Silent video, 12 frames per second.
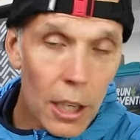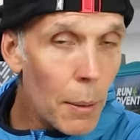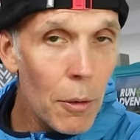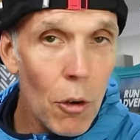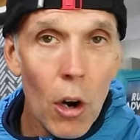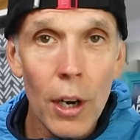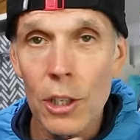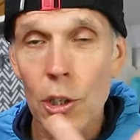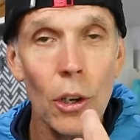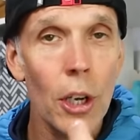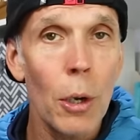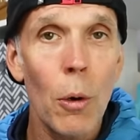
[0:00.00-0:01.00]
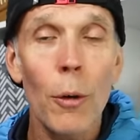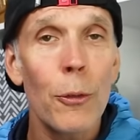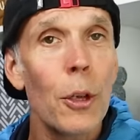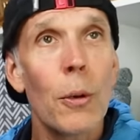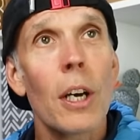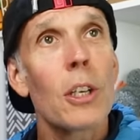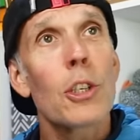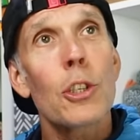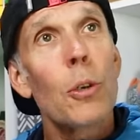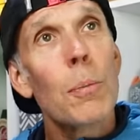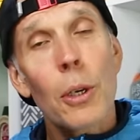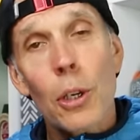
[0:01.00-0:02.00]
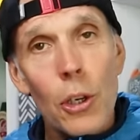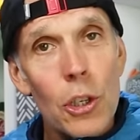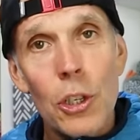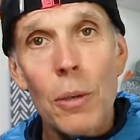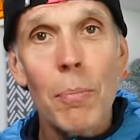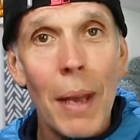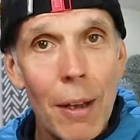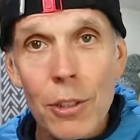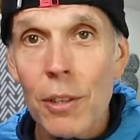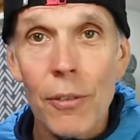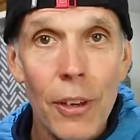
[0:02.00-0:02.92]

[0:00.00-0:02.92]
Don't get me wrong, it's not going to offer you a super cushioned bouncy